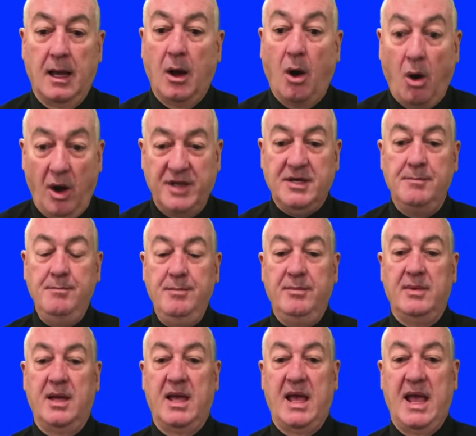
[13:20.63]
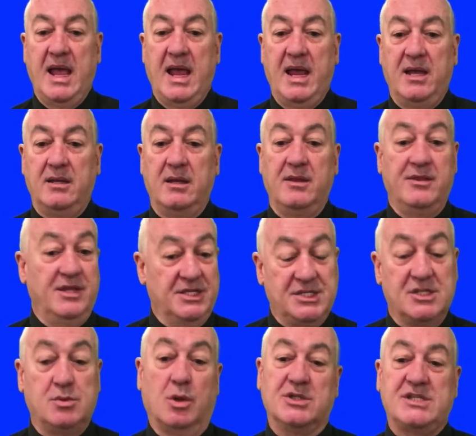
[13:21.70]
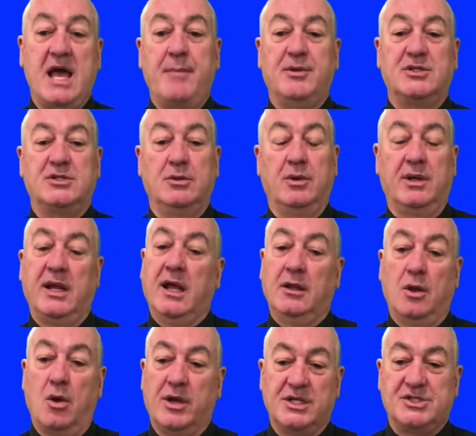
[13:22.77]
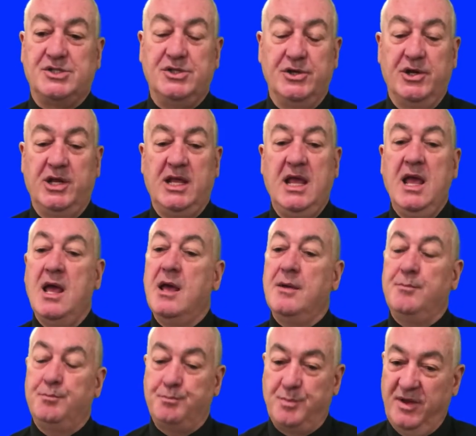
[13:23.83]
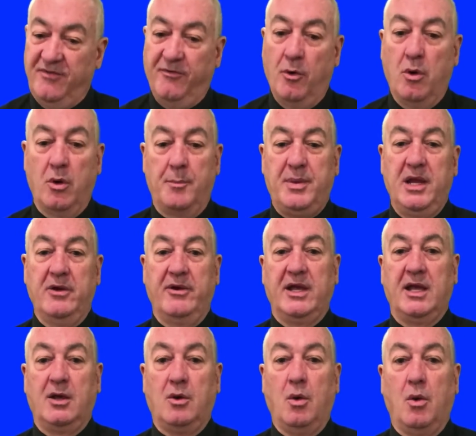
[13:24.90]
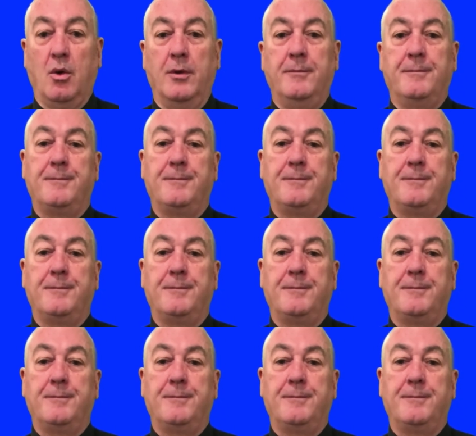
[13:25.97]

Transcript: item and this is what's happened to it along its journey before appearing in court.